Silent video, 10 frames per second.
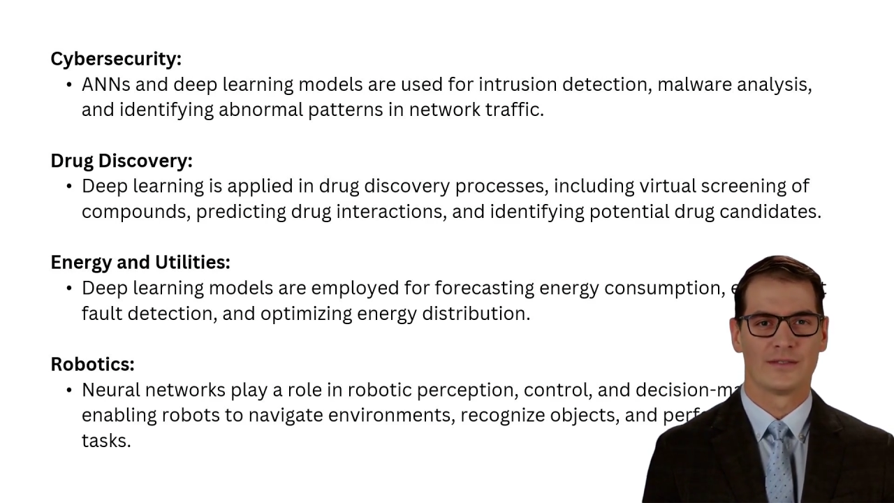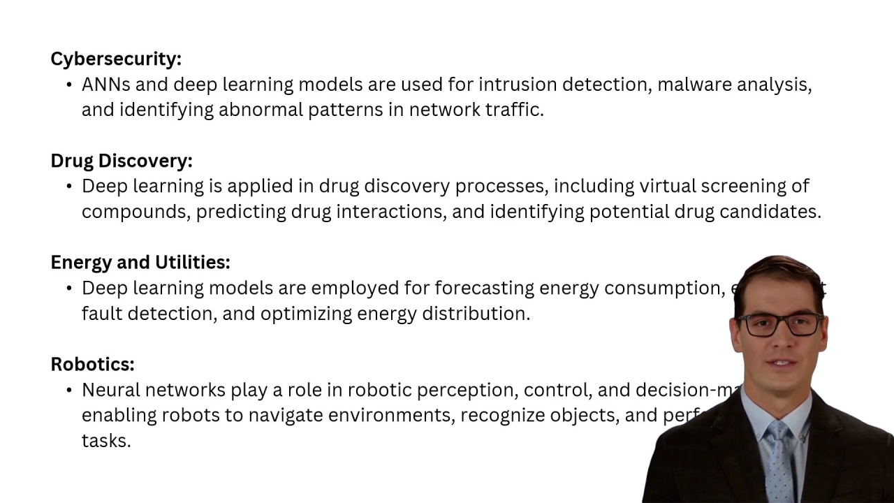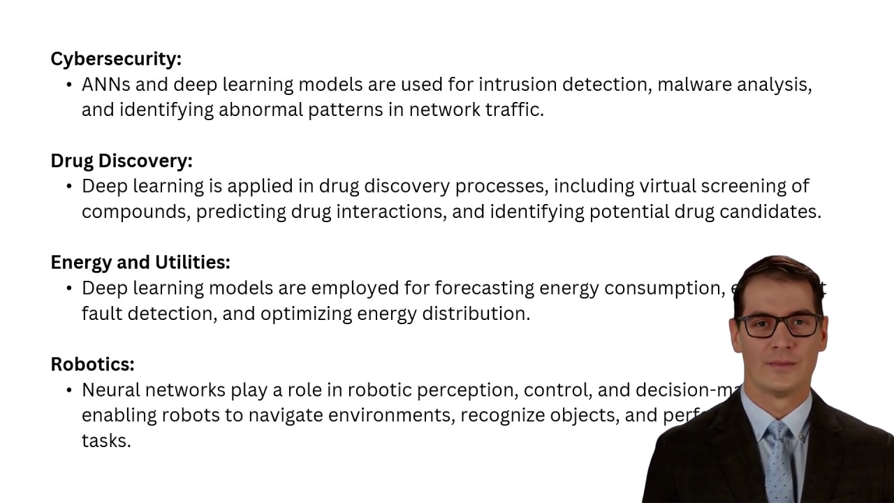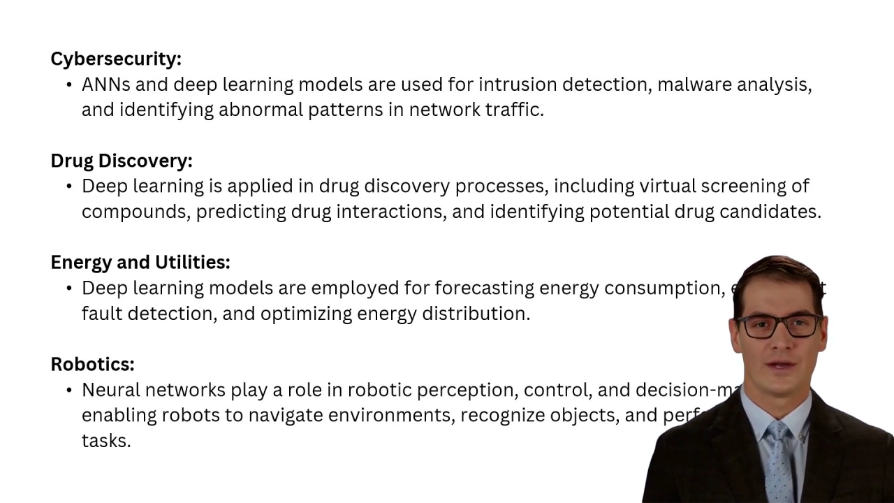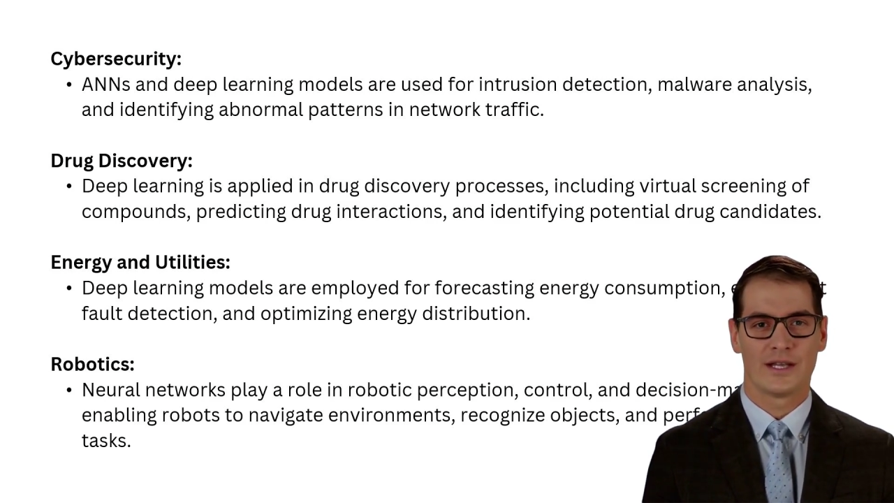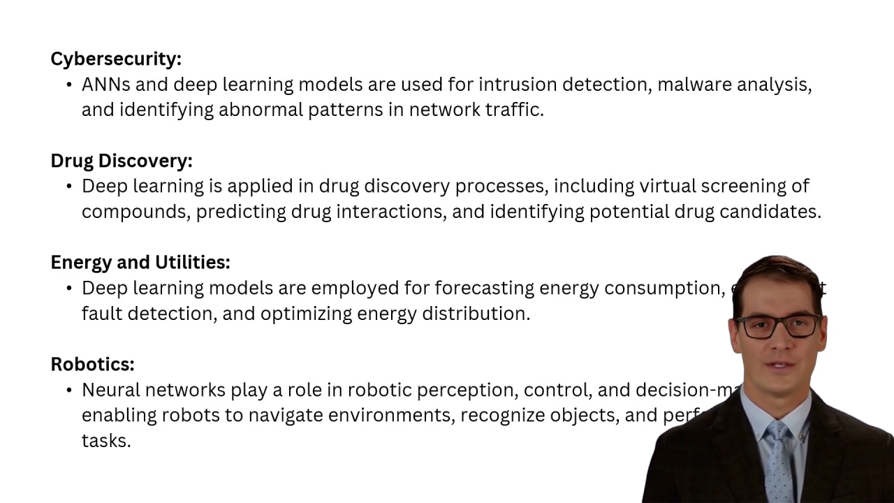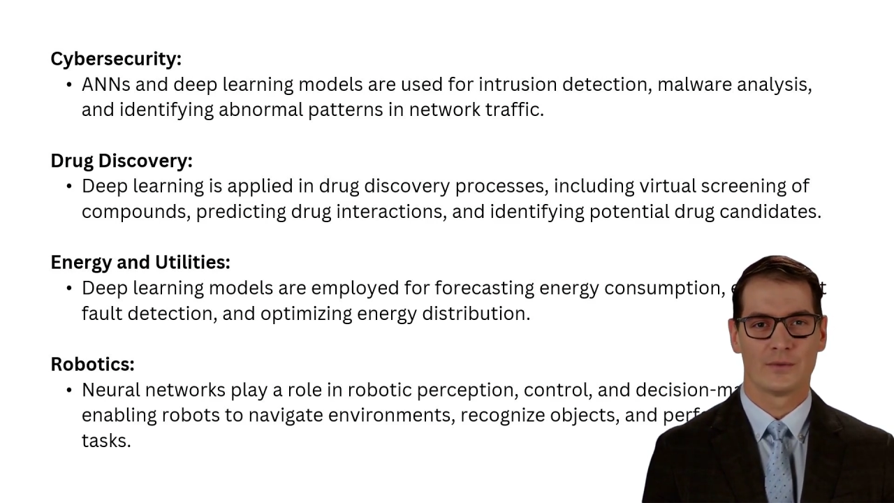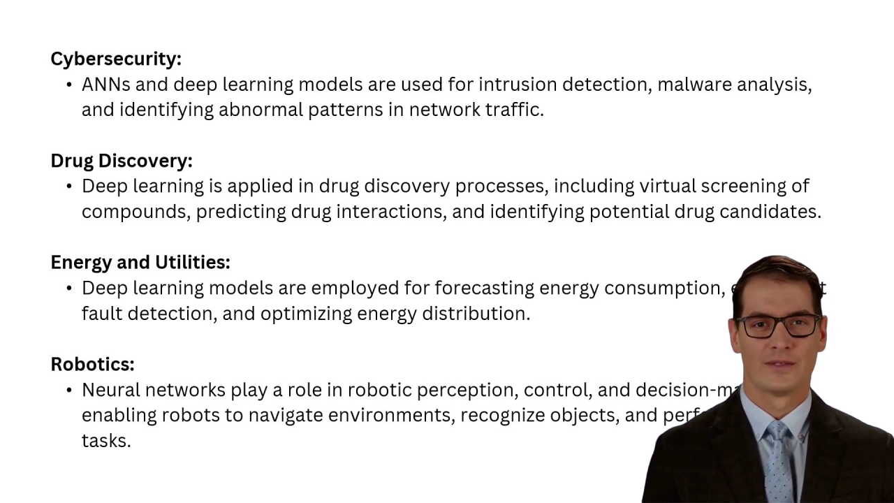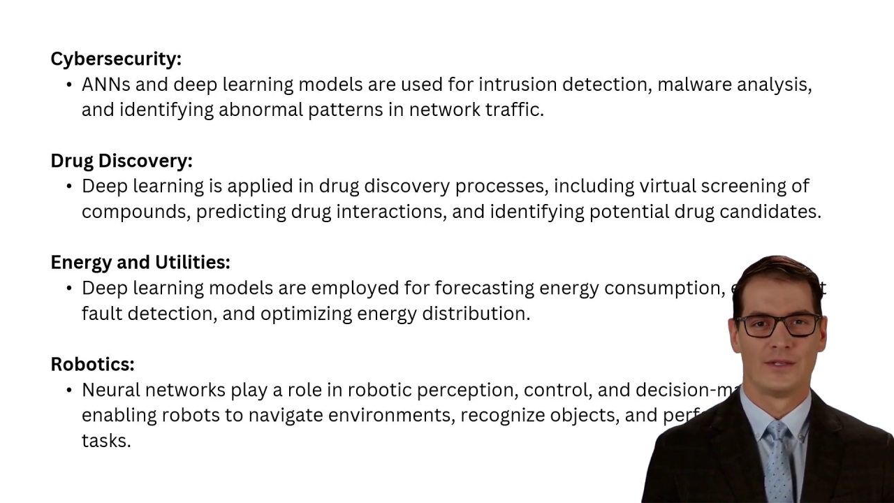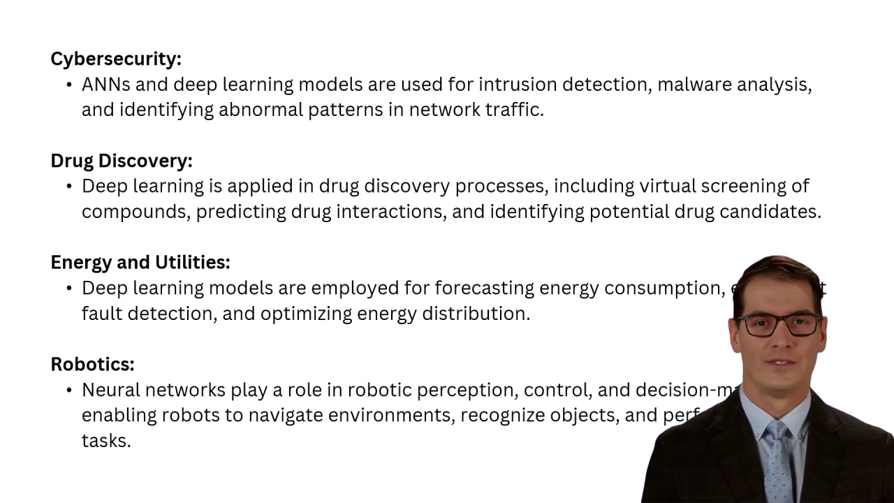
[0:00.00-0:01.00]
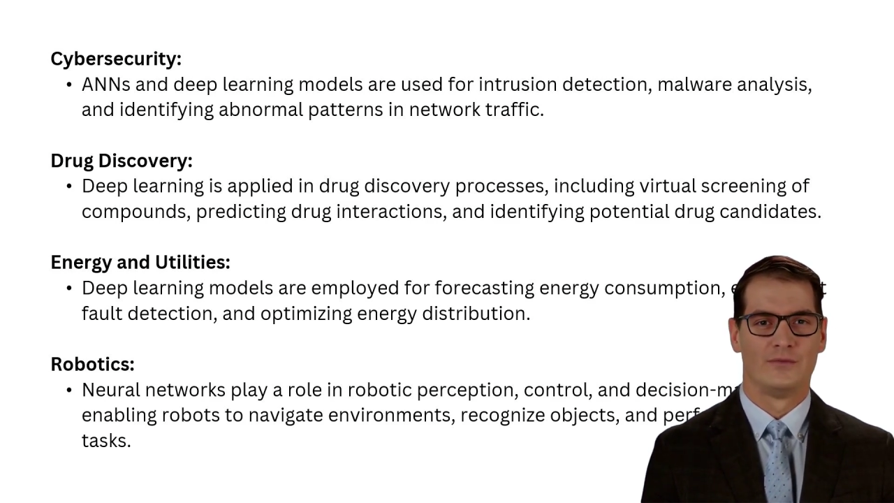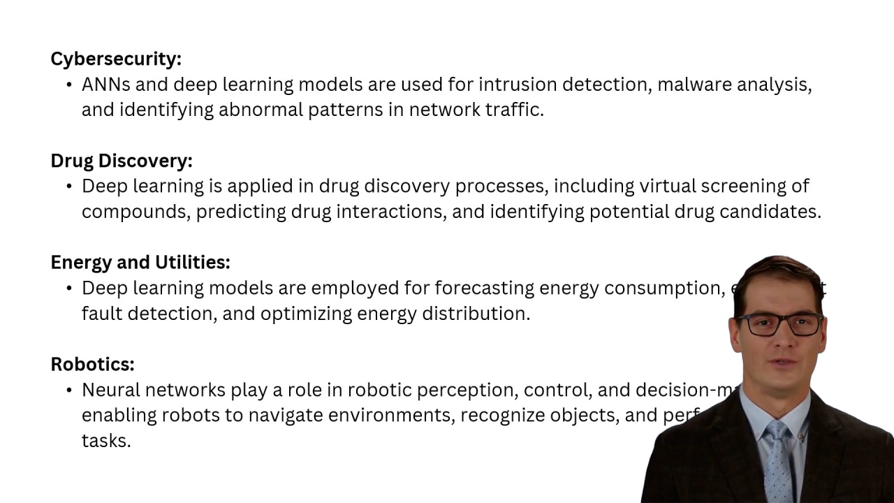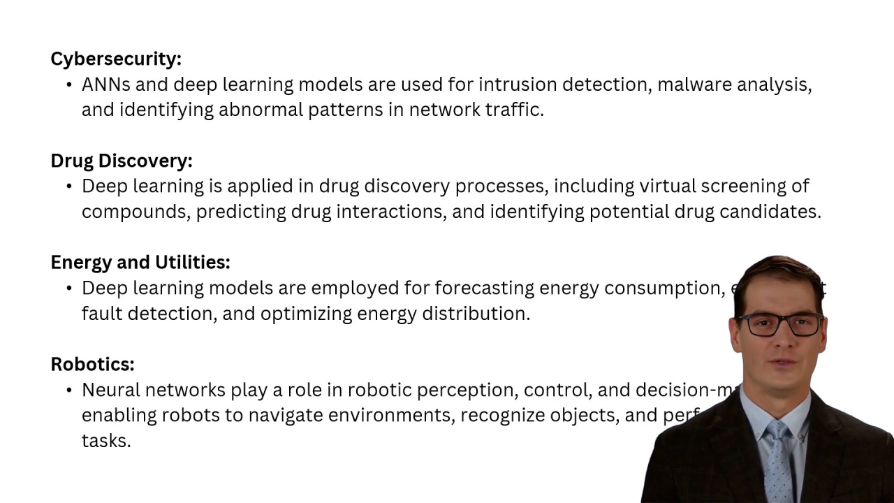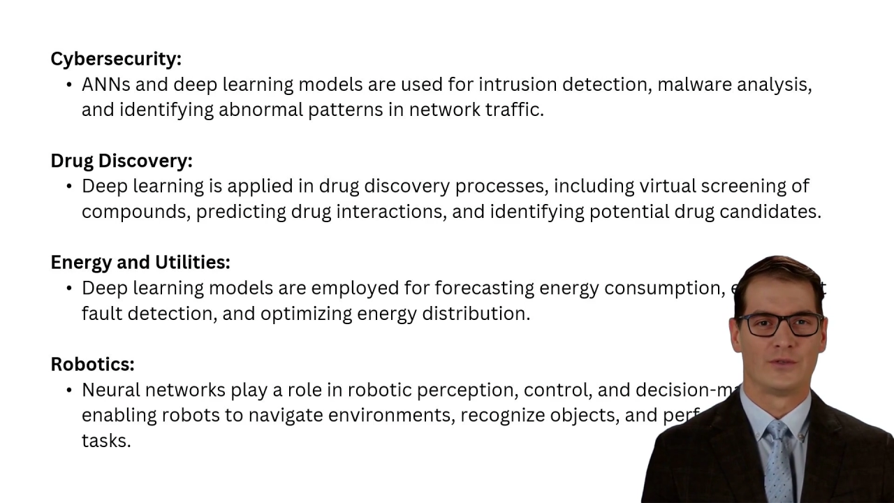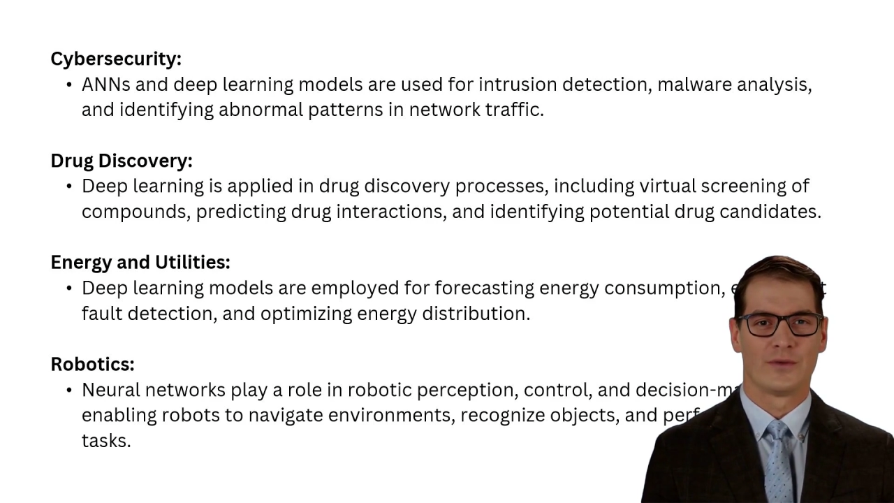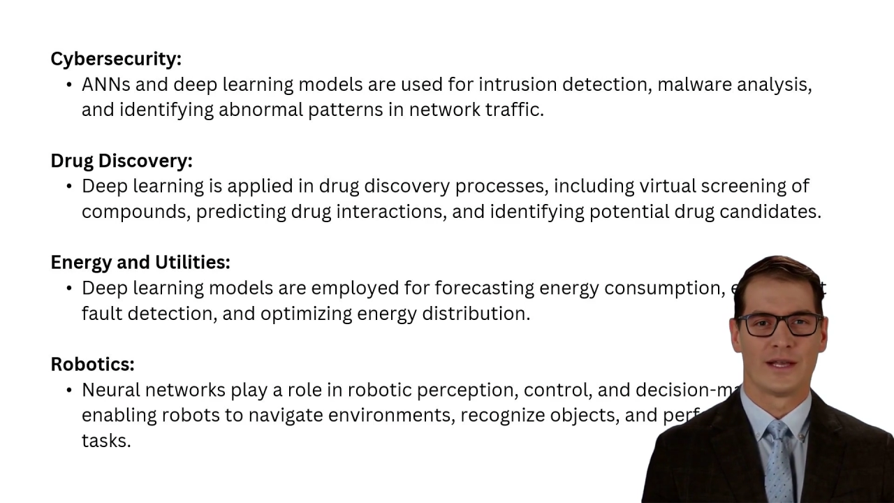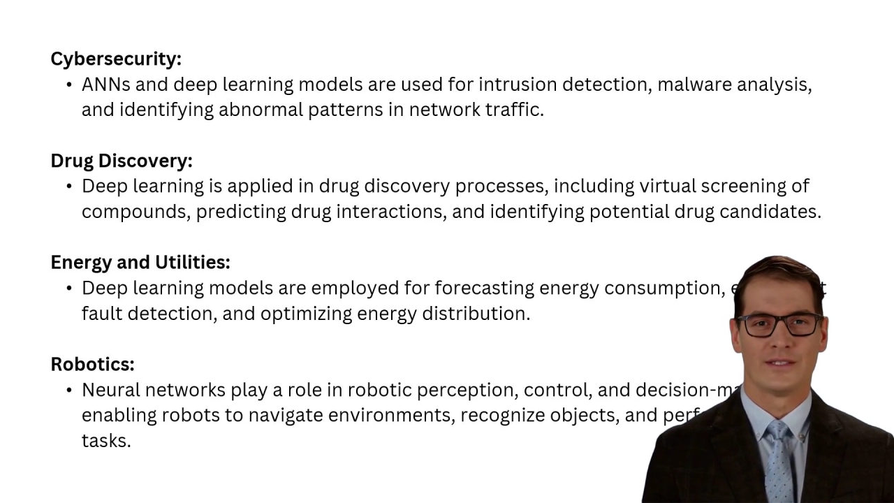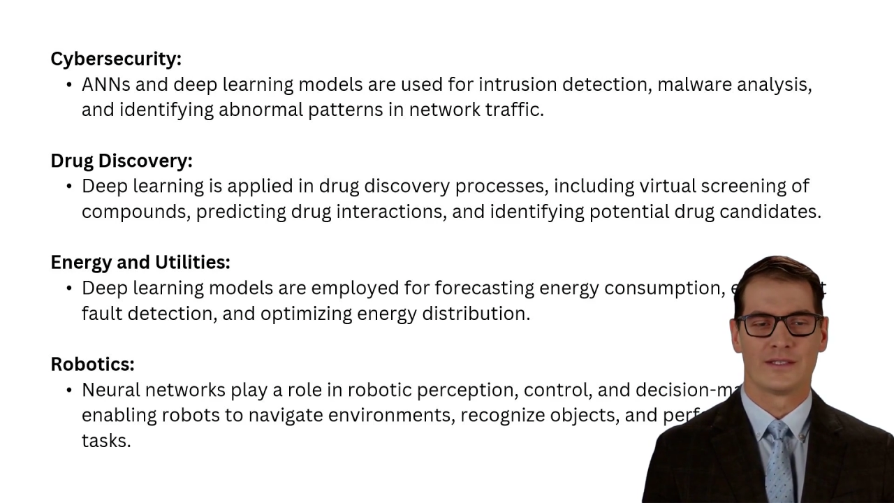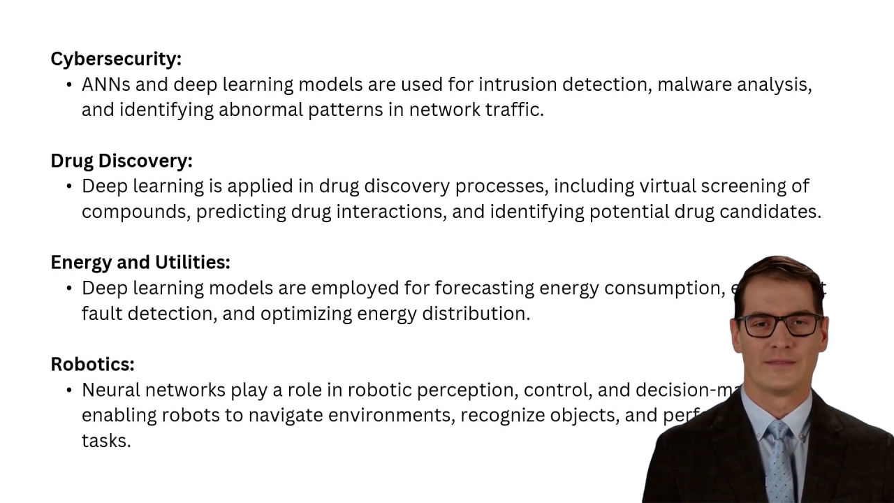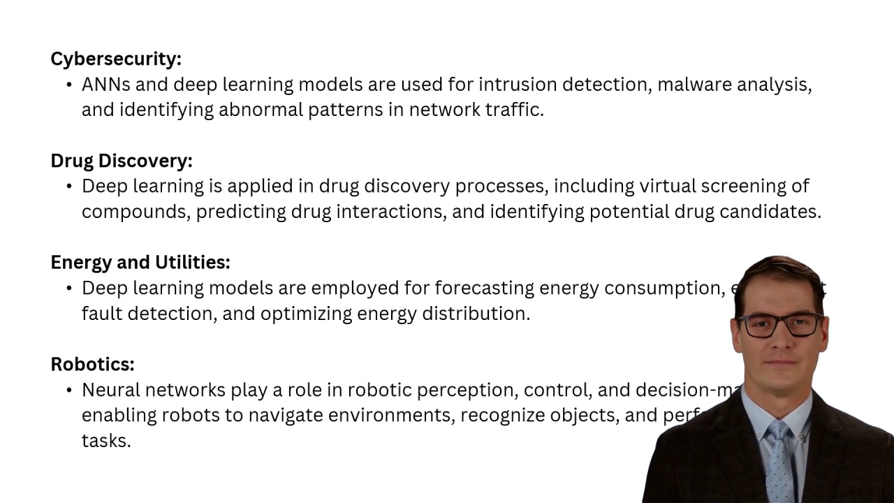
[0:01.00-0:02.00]
spot and prevent future
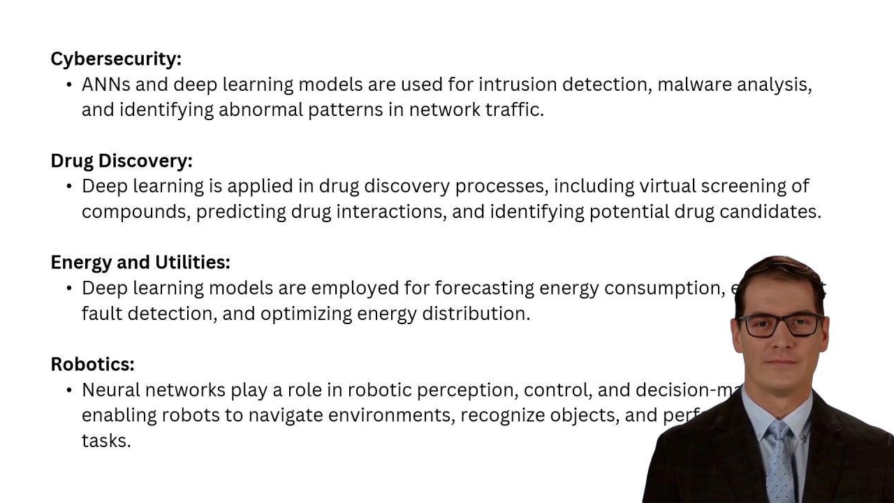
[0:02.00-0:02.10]
threats.